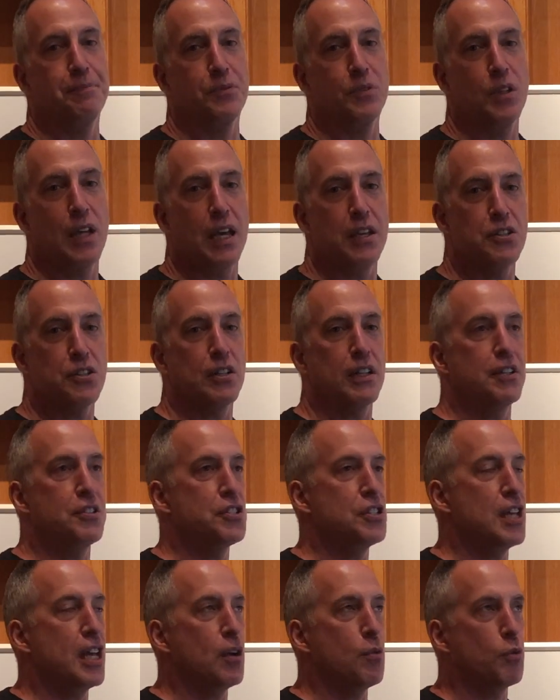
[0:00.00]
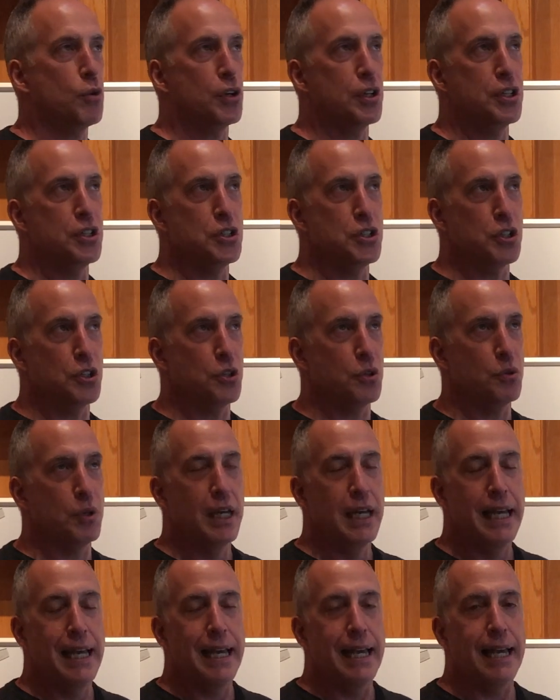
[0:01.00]
Okay, so let's say we're going to do
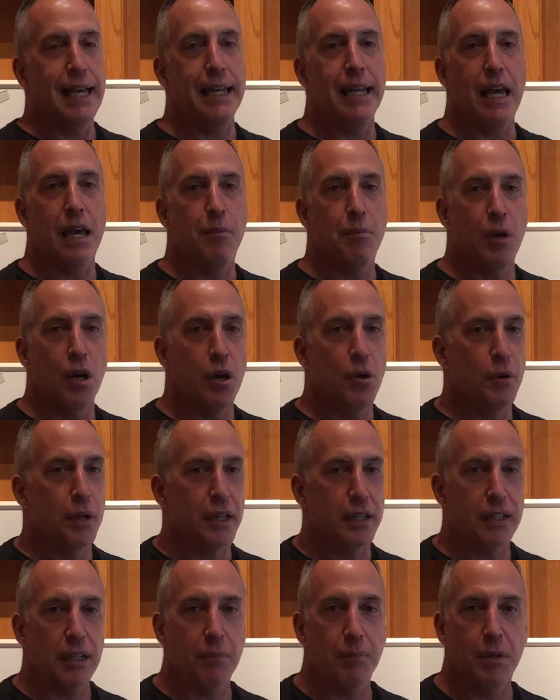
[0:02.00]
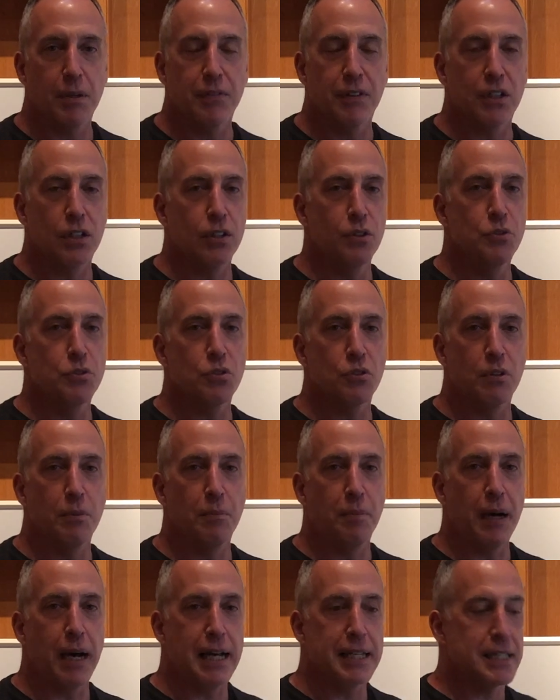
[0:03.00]
an MO and a couple of occlusal
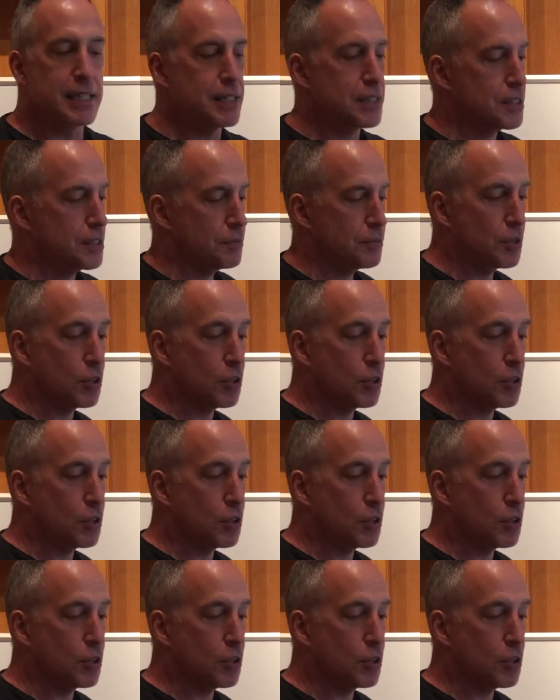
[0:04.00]
composites.